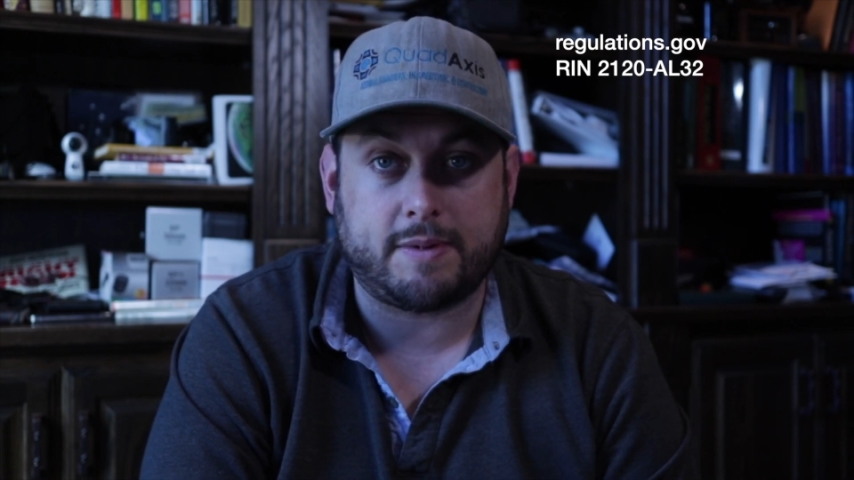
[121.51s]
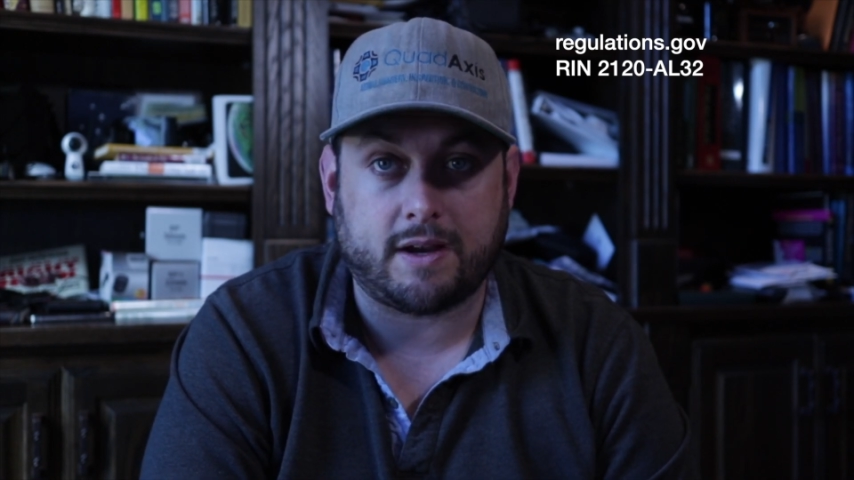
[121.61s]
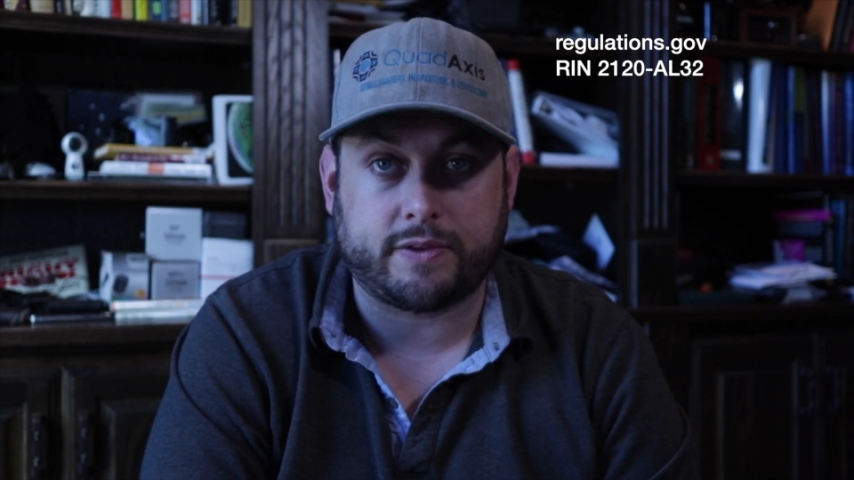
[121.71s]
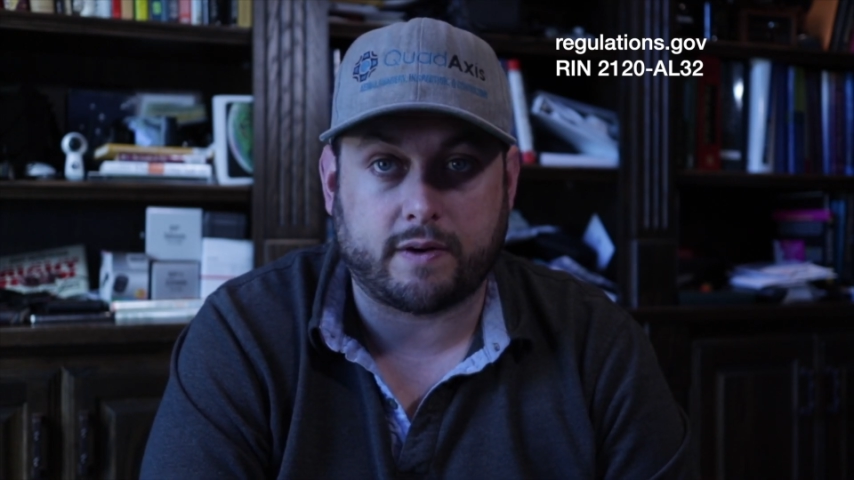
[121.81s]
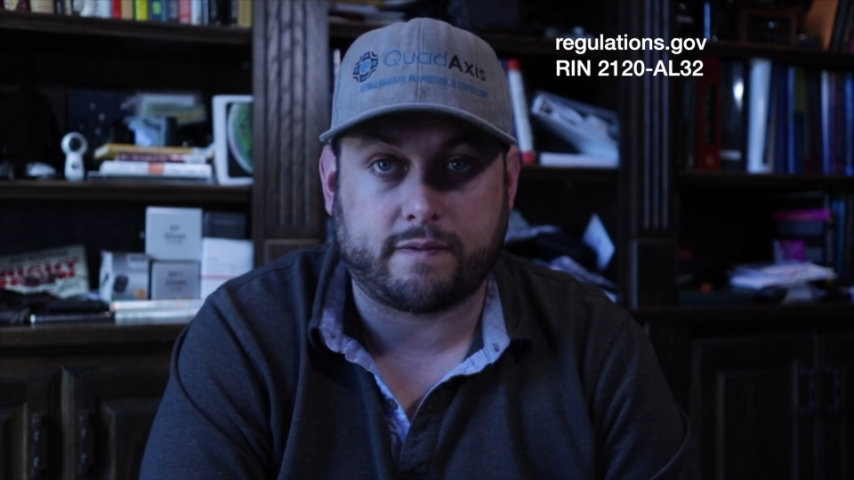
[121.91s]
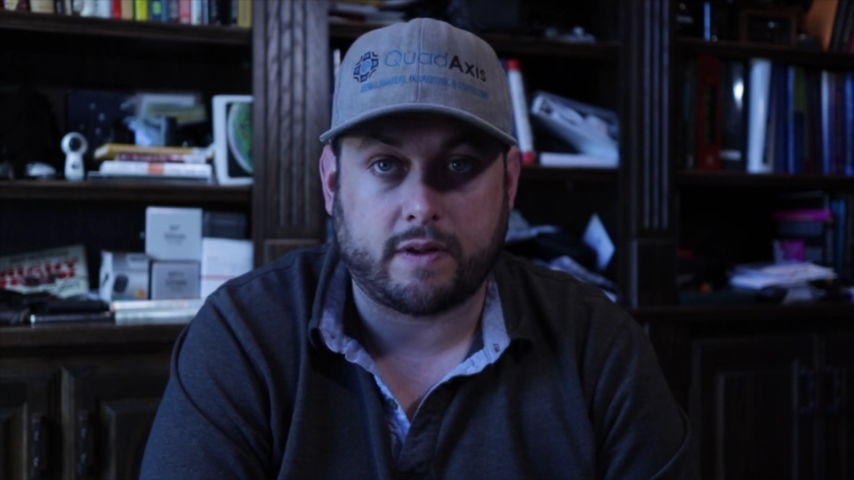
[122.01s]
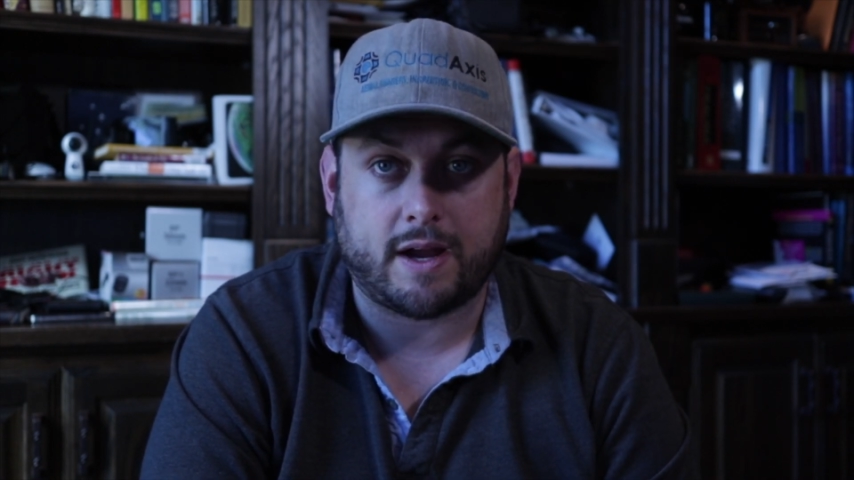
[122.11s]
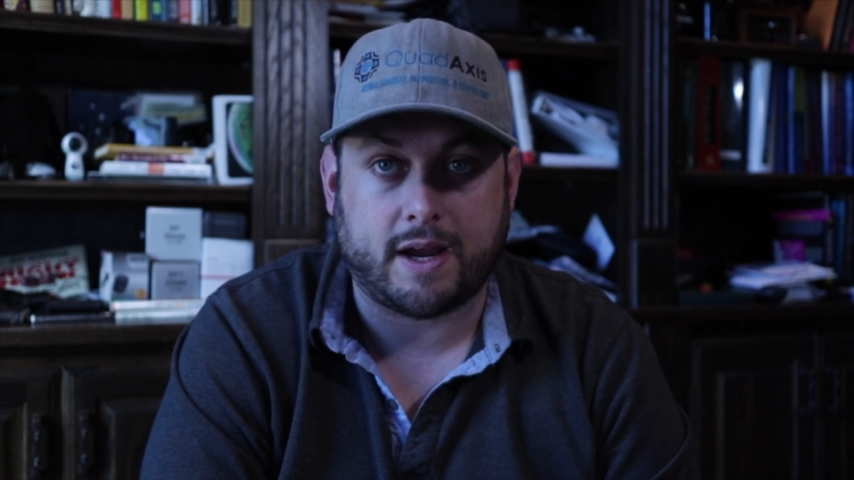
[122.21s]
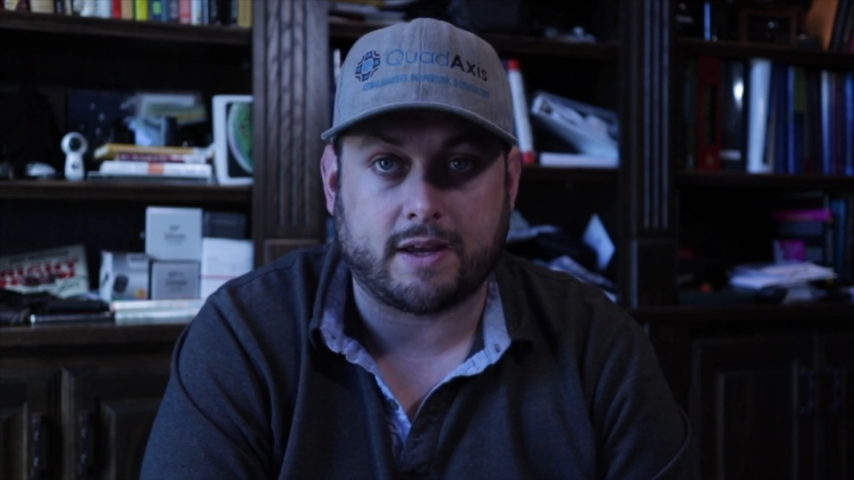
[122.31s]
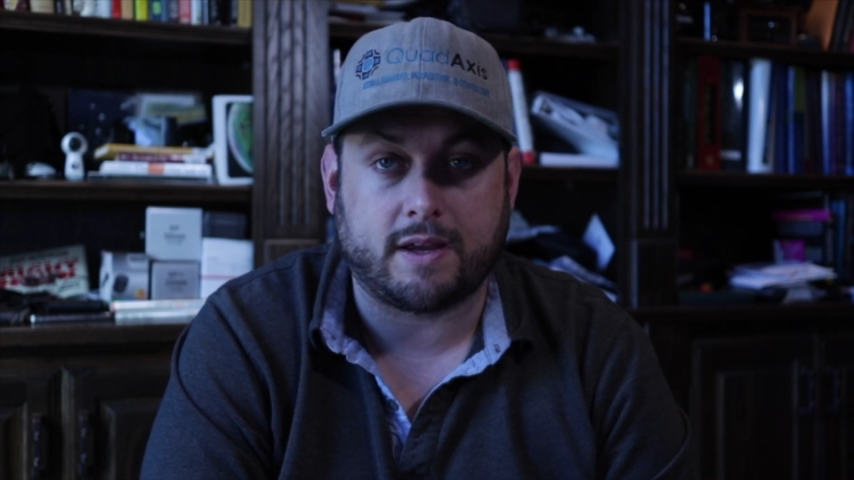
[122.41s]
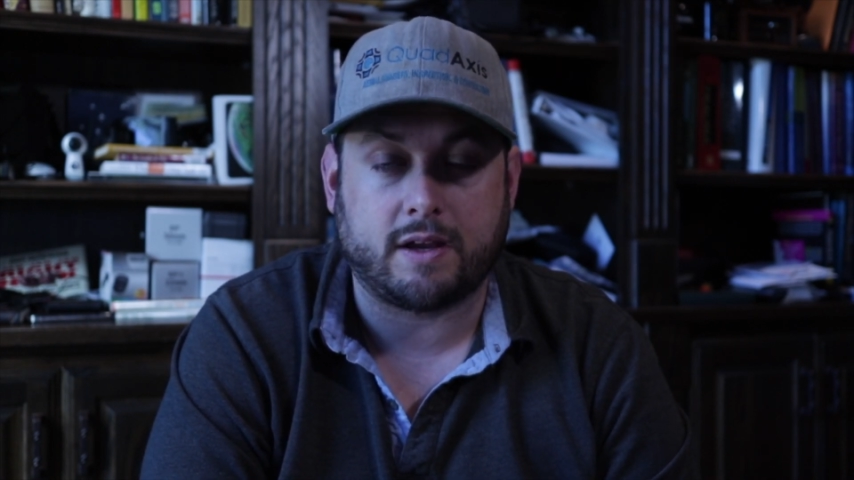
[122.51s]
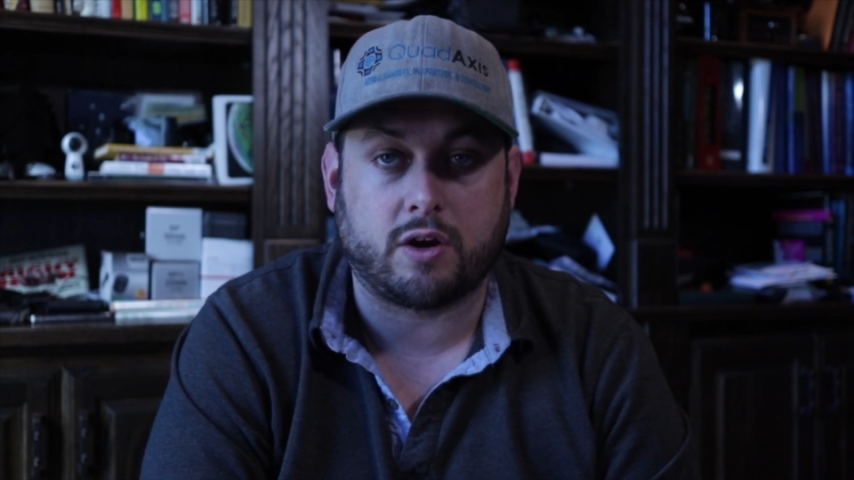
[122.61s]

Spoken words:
to be out there flying